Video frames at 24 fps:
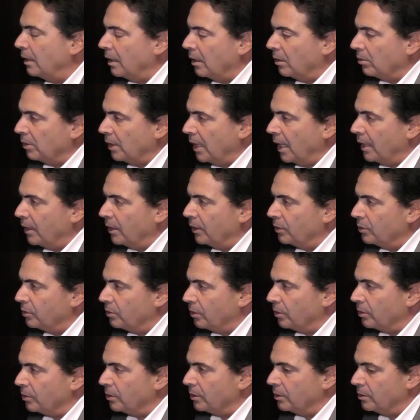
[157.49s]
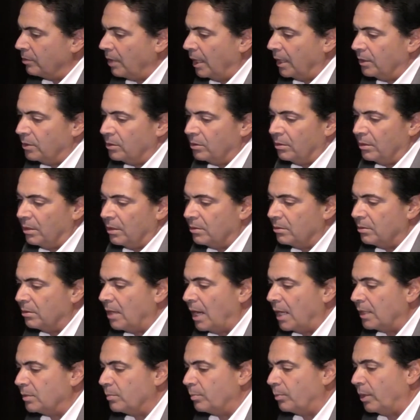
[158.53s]
our land excursion, right? So, so
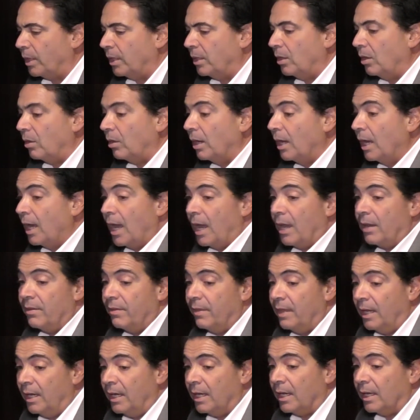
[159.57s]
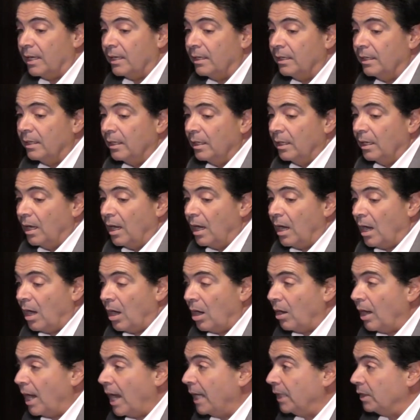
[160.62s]
that's brand new. And then
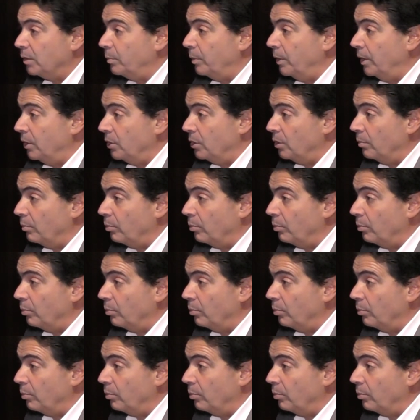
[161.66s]
our expedition